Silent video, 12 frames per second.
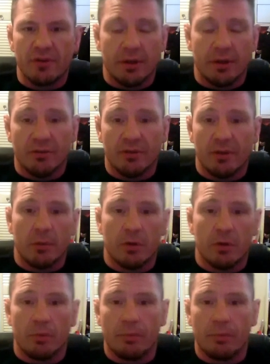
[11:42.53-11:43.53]
He owns
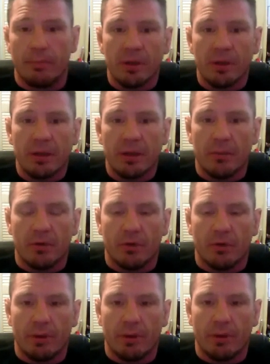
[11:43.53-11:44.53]
Chemical
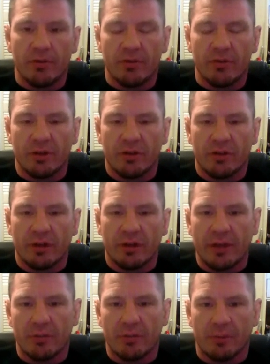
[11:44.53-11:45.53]
Imbalance. You can
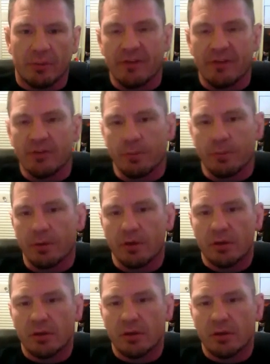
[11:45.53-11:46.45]
catch him on Facebook.